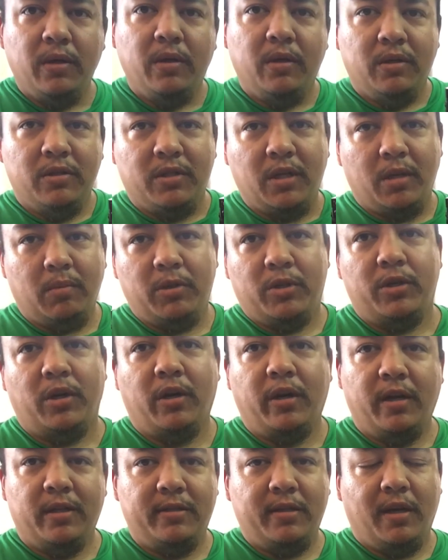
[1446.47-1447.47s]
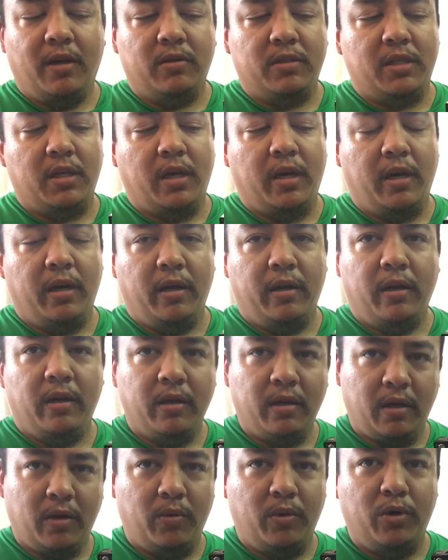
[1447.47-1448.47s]
Set up targets outside
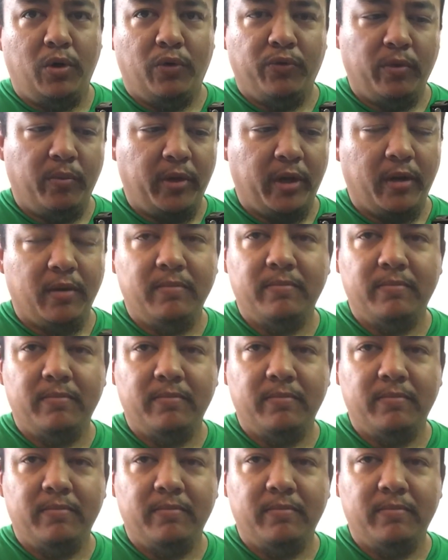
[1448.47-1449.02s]
and we'll go from there.